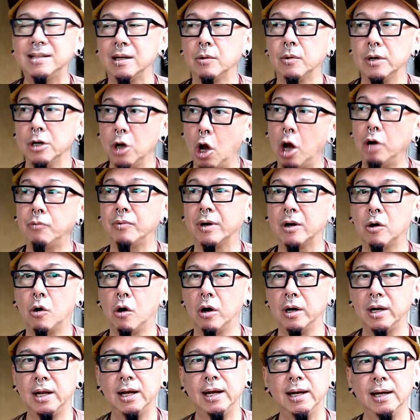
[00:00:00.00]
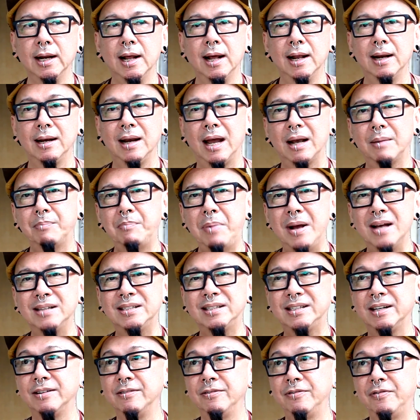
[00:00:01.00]
that were not recorded, like
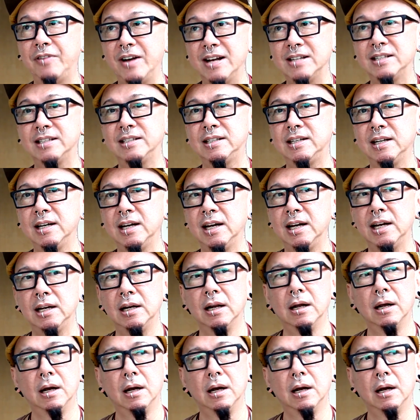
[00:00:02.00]
Pest Infested.